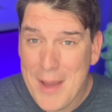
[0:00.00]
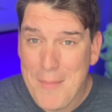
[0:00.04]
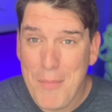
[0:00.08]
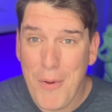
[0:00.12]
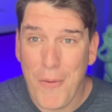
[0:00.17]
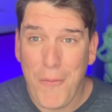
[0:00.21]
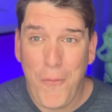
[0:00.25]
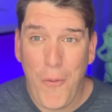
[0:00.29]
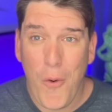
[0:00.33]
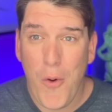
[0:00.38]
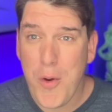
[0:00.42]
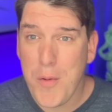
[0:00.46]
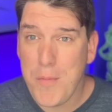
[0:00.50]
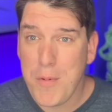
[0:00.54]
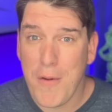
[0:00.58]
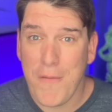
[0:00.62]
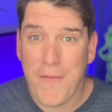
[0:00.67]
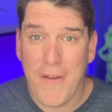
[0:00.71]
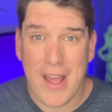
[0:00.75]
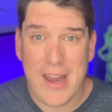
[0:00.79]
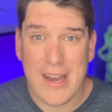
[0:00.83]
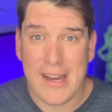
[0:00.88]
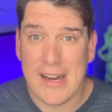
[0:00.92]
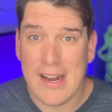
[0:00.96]
before we
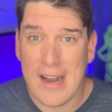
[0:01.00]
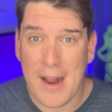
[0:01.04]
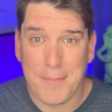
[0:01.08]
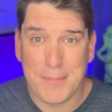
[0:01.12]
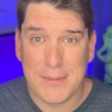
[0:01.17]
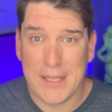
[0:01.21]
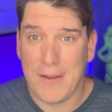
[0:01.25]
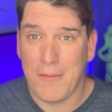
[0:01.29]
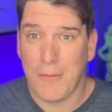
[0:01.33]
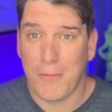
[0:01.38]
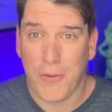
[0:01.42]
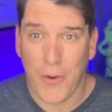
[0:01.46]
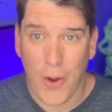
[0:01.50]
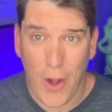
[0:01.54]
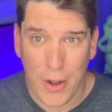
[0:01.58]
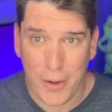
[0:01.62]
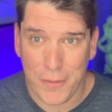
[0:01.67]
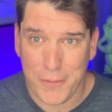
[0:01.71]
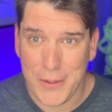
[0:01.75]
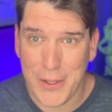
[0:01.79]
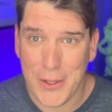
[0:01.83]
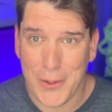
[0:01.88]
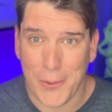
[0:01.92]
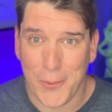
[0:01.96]
provided an update for all
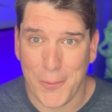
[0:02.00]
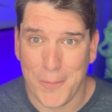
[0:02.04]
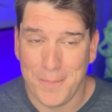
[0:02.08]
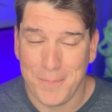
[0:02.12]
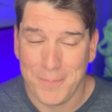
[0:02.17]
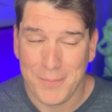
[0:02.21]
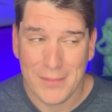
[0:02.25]
of you.